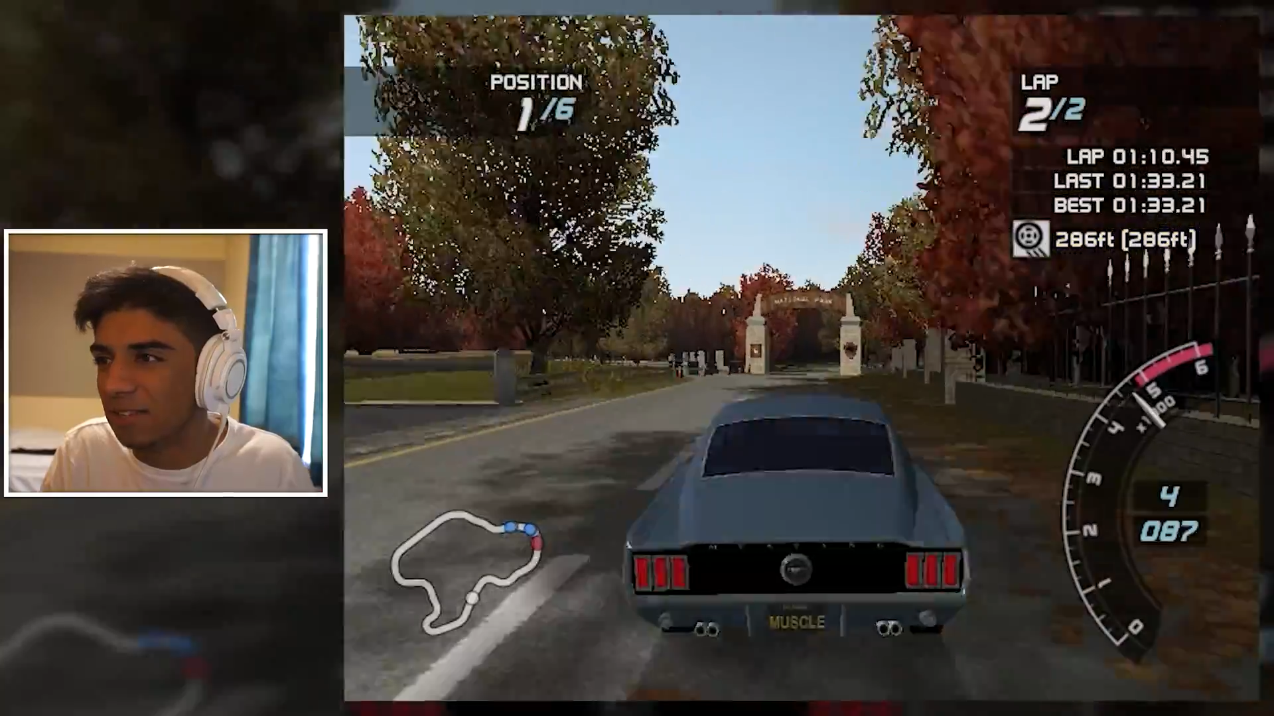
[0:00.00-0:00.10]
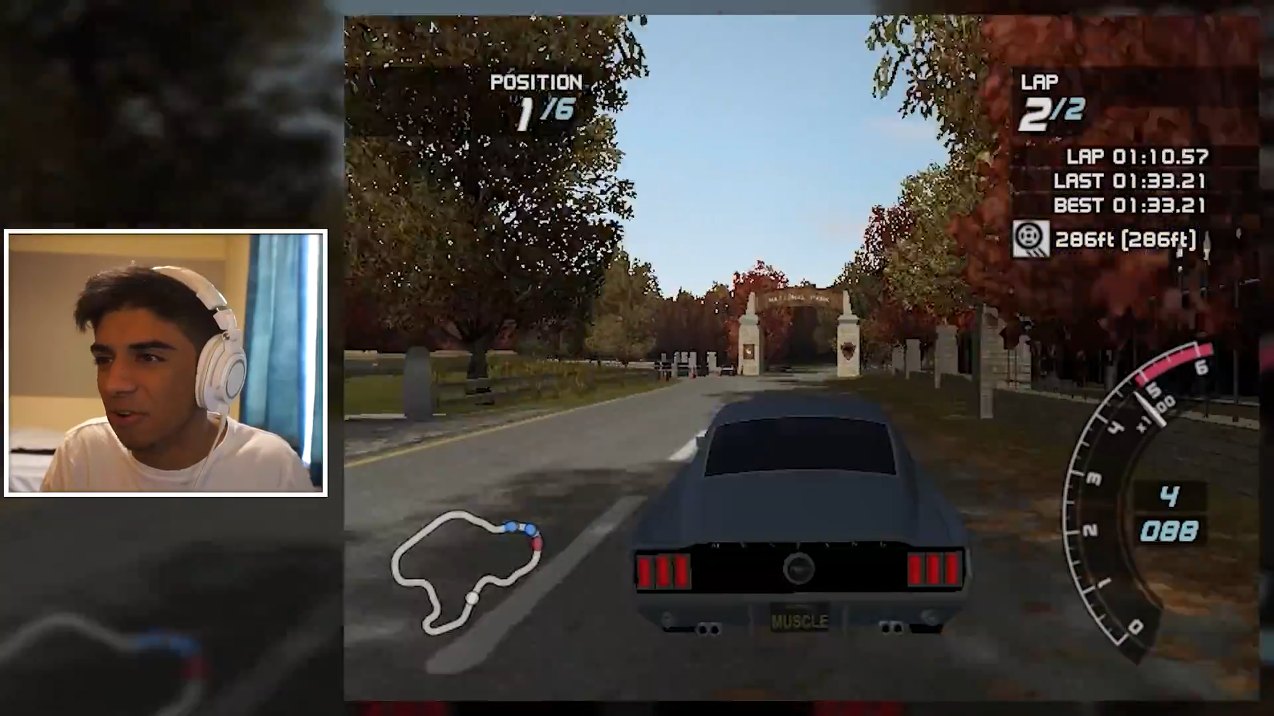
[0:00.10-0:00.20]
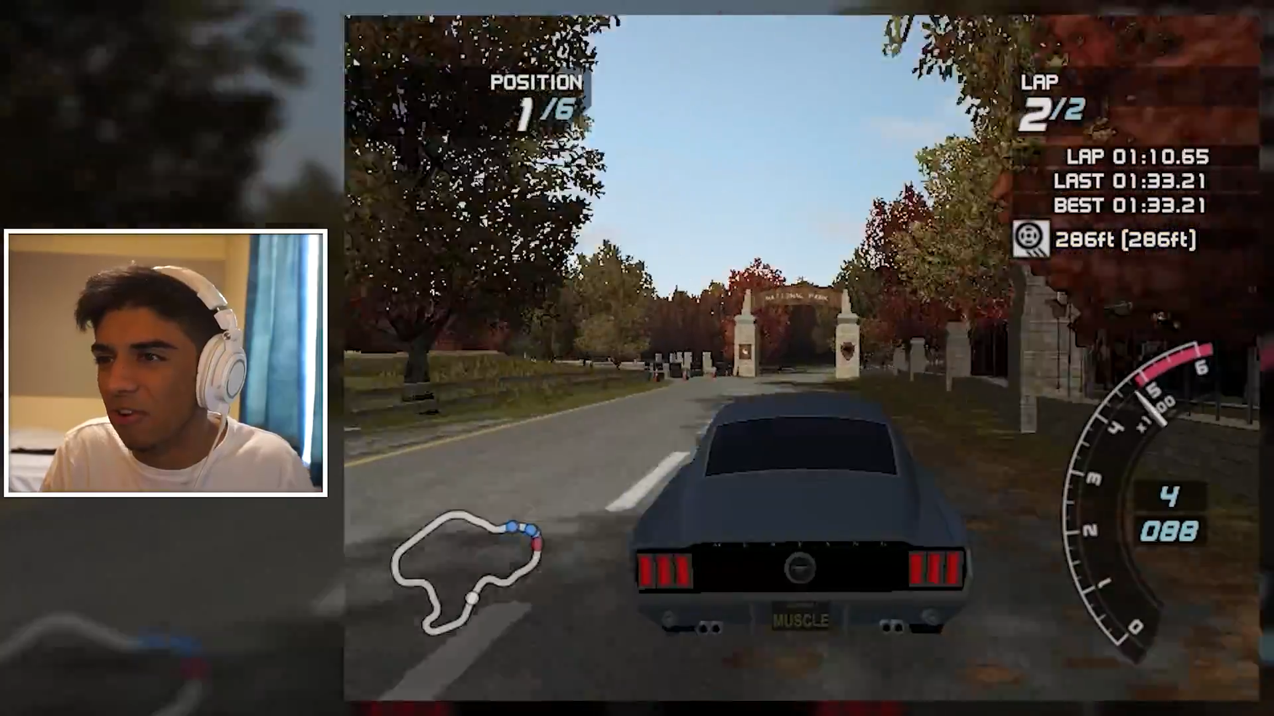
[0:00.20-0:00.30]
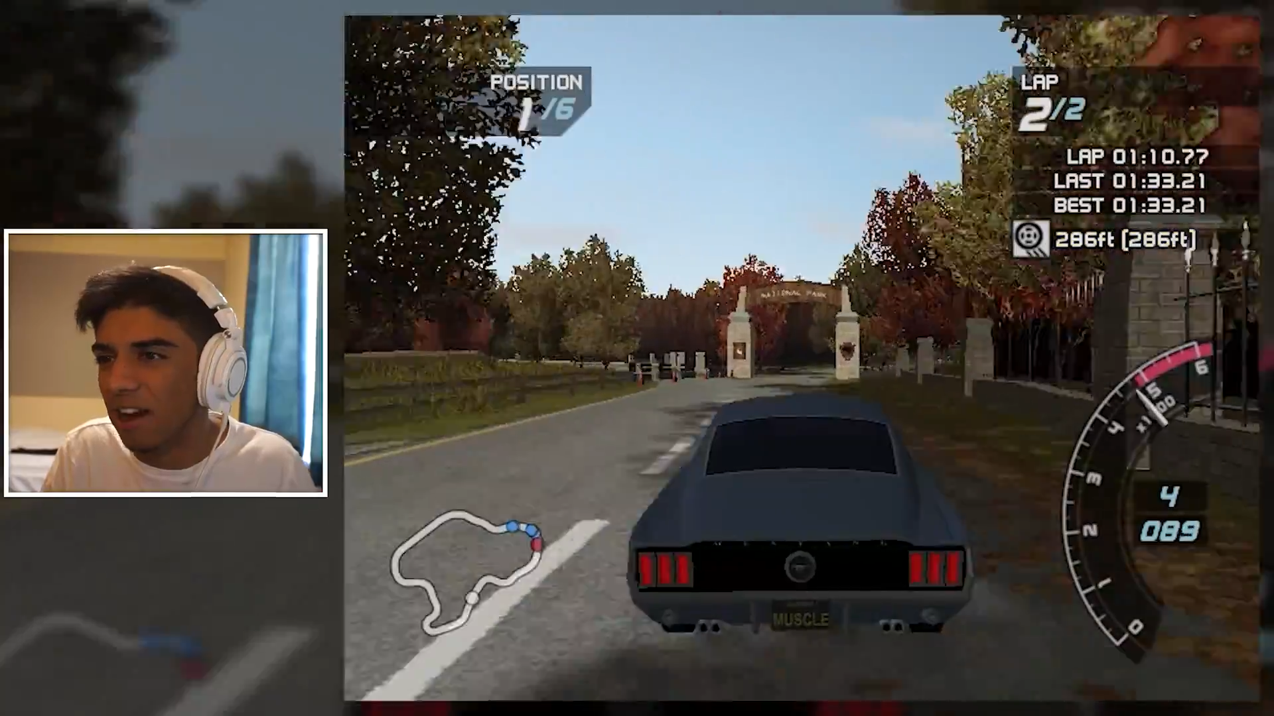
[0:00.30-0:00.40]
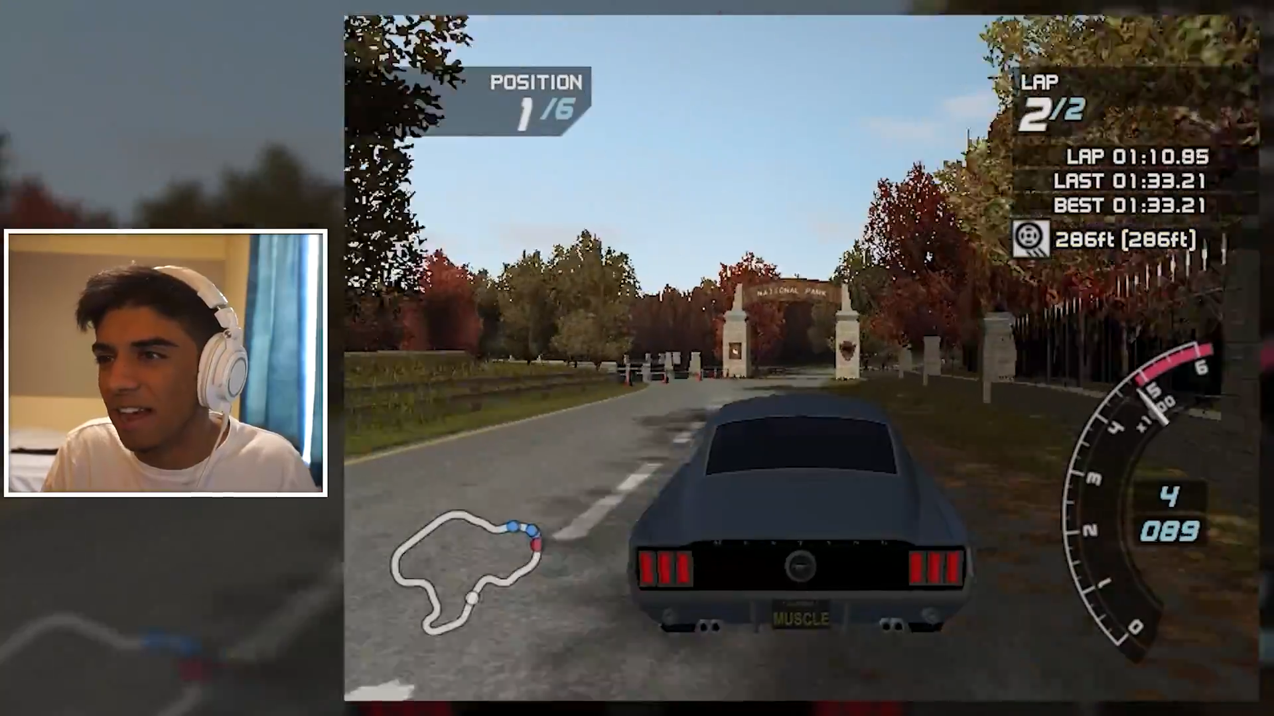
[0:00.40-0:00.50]

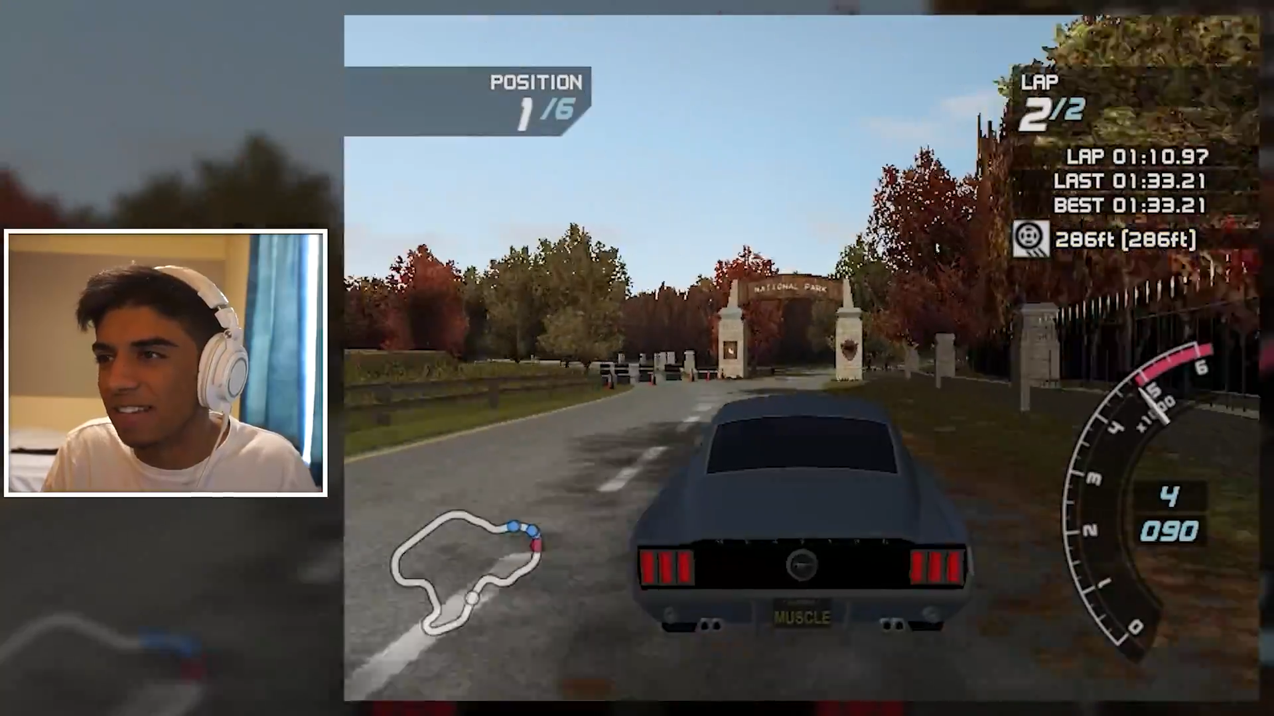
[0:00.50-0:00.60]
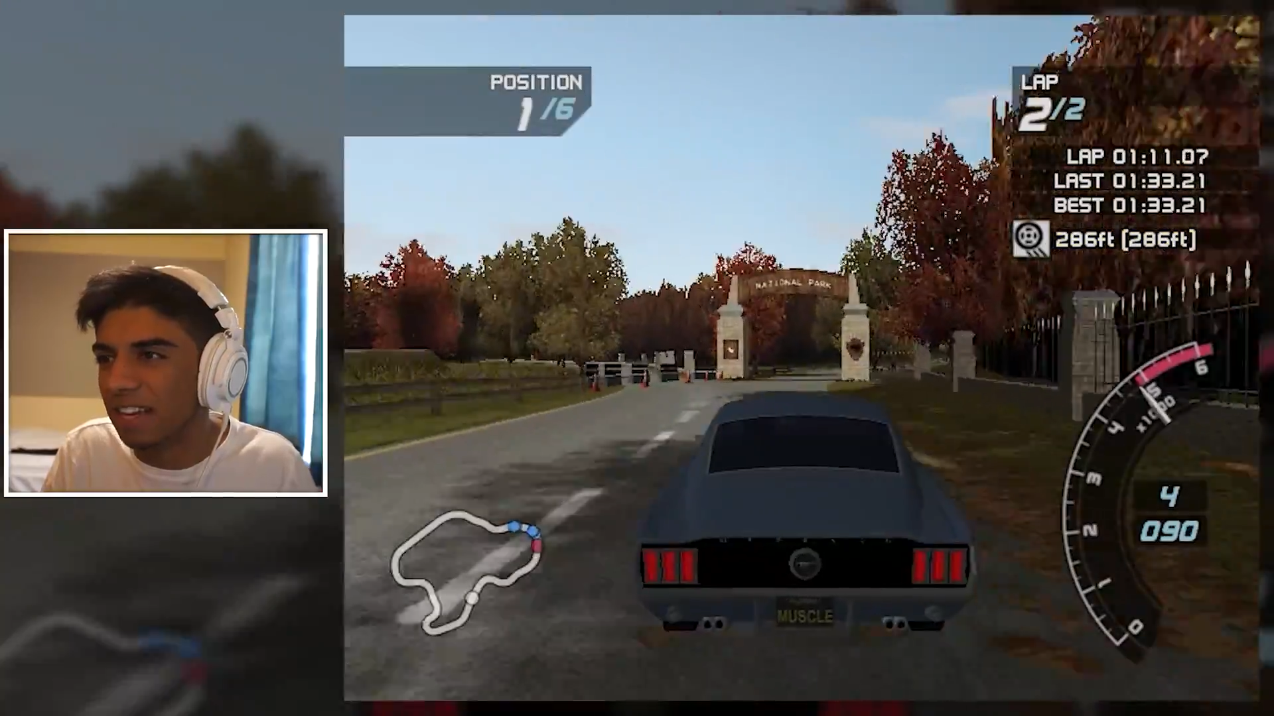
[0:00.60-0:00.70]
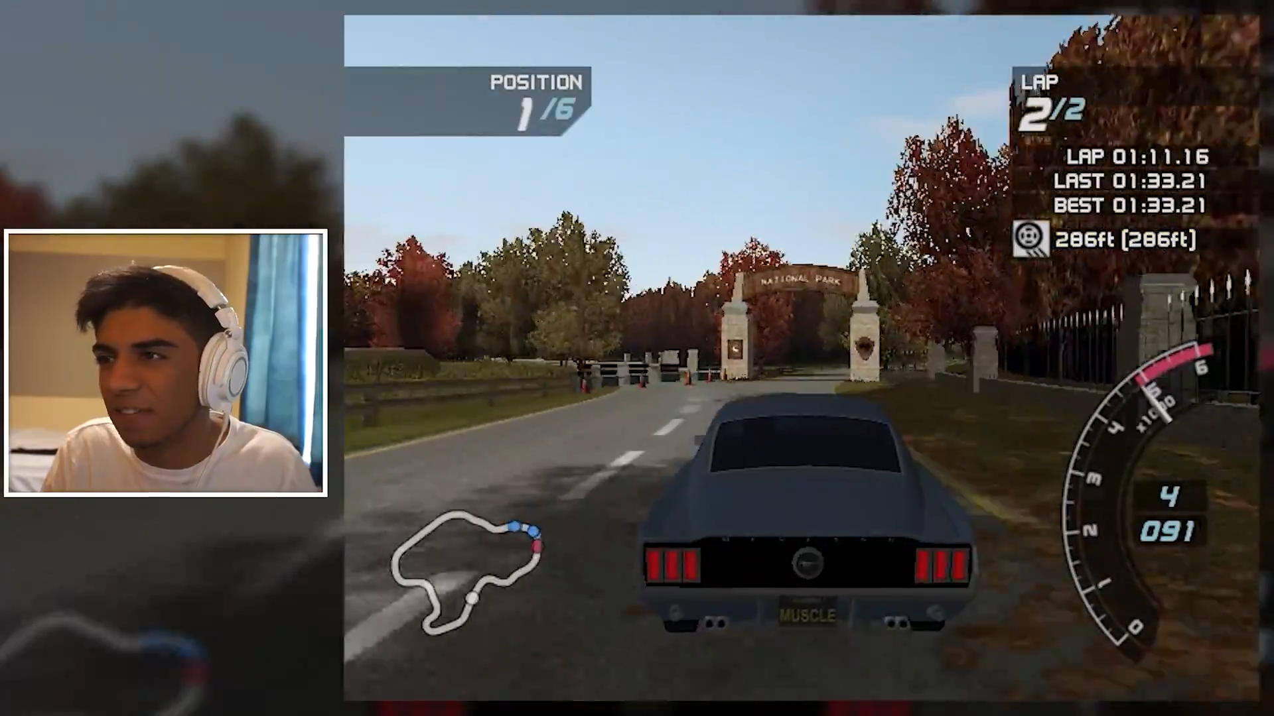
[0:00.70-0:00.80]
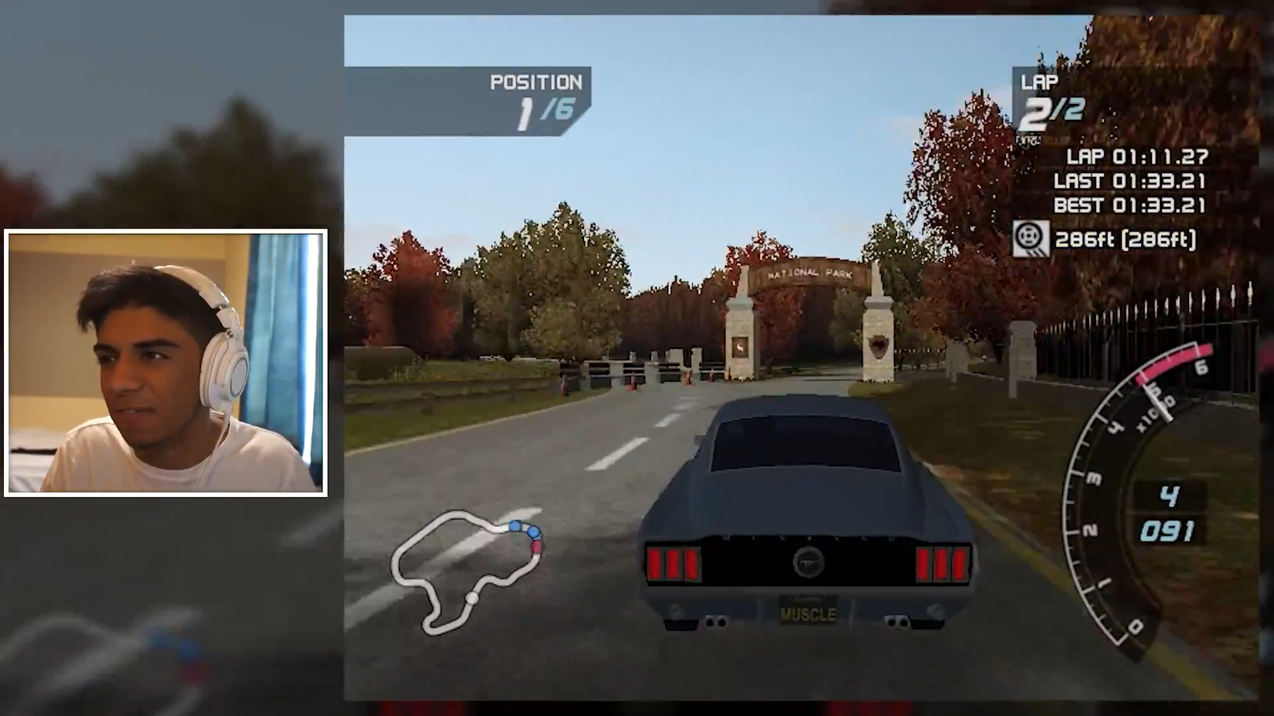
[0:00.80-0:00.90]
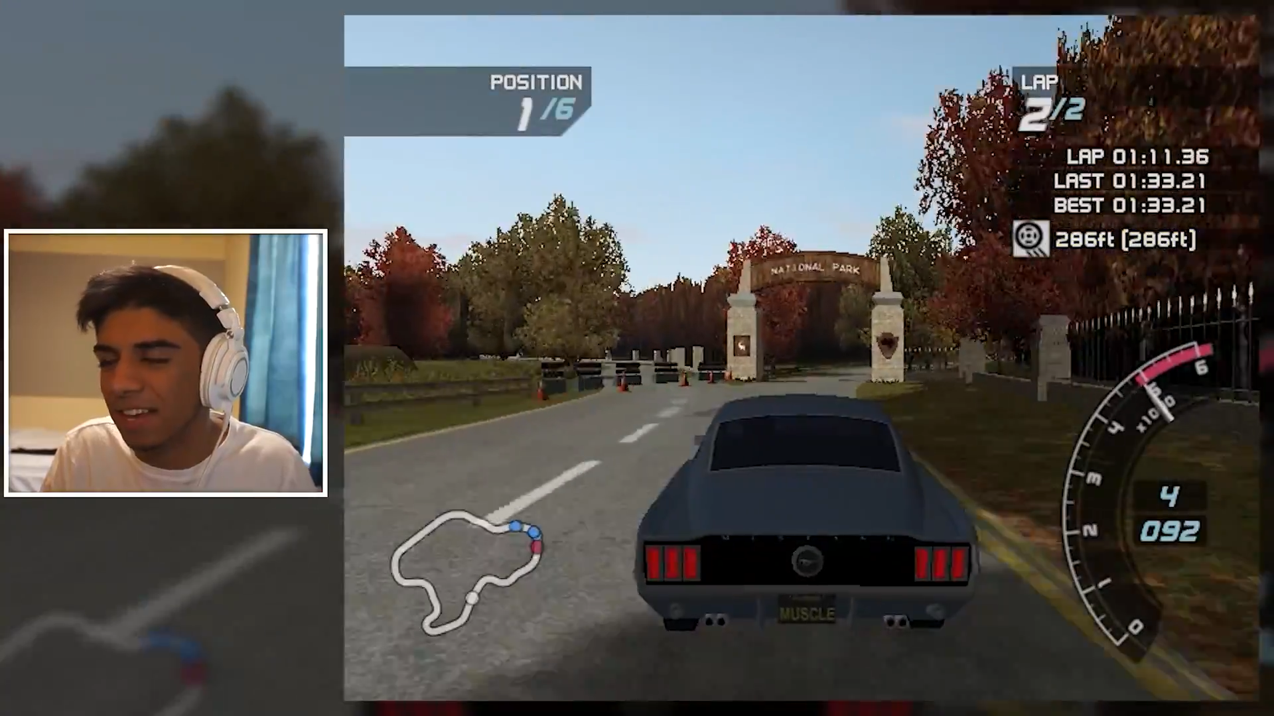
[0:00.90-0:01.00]
286